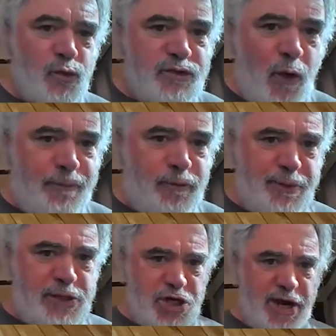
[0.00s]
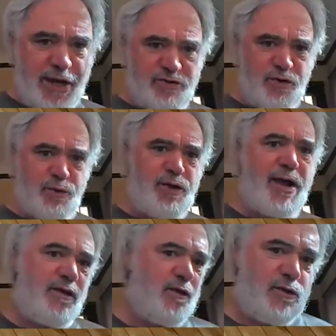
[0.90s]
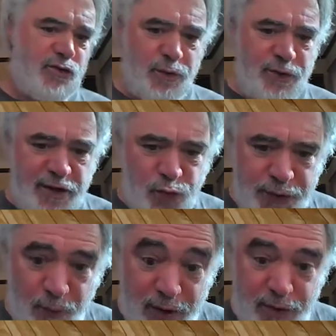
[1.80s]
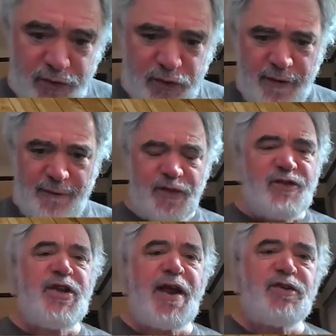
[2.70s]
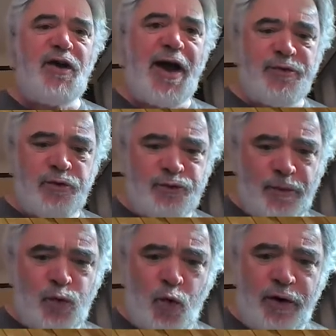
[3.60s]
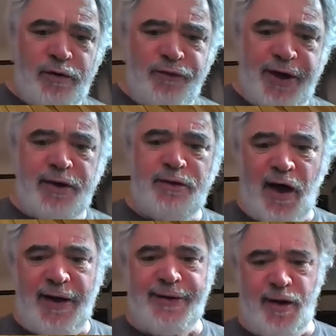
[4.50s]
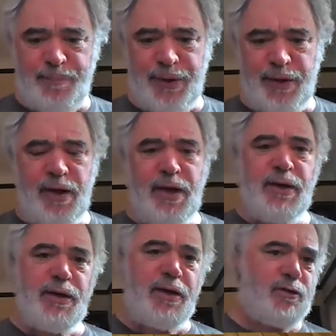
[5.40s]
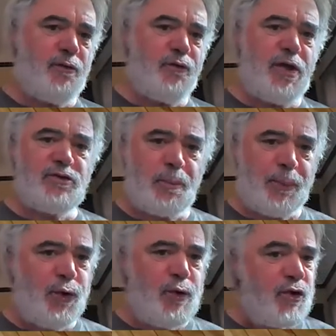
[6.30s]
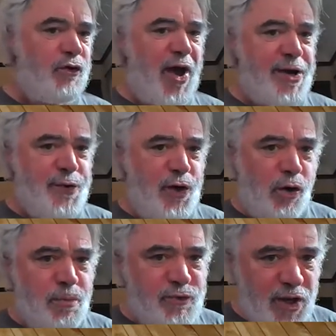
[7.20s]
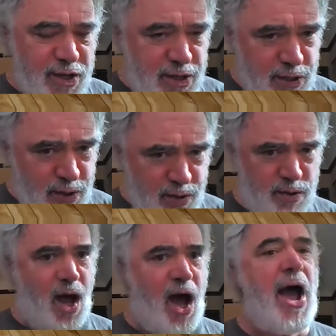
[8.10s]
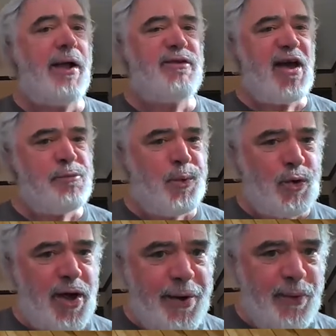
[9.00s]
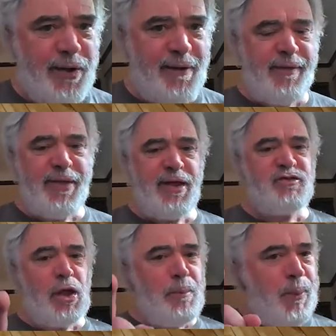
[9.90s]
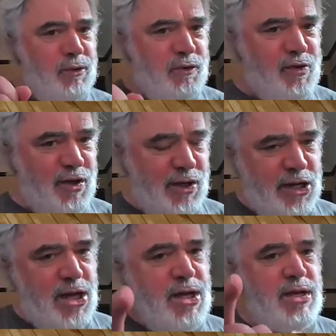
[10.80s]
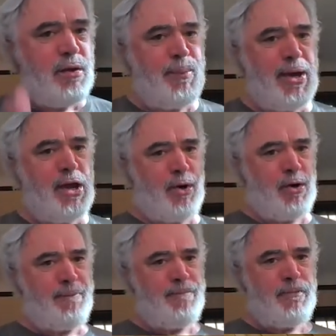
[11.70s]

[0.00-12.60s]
was hoped to be changed. So in 19 so in 1921, this this is an advertisement from Gordon Van Tine Company. It's a it's a producer of factory homes in I, Davenport, Iowa. And so they put this ad in the paper